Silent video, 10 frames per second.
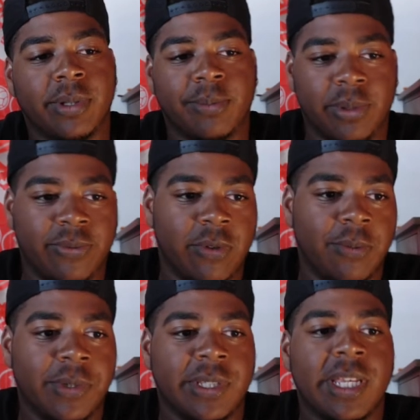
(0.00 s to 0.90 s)

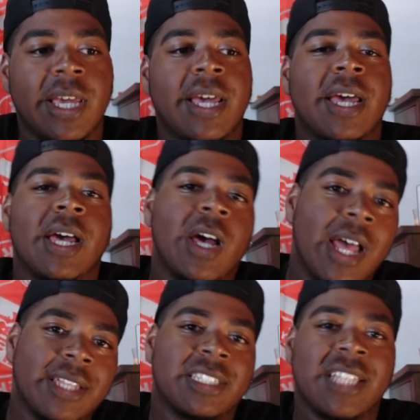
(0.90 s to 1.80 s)
performers
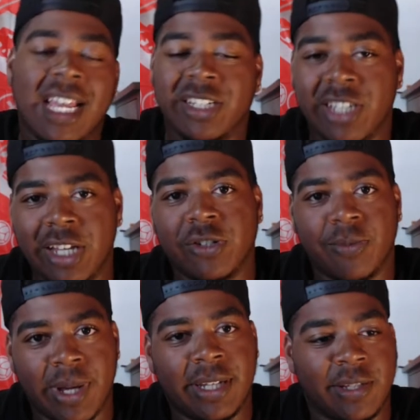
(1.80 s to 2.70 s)
/ danger man,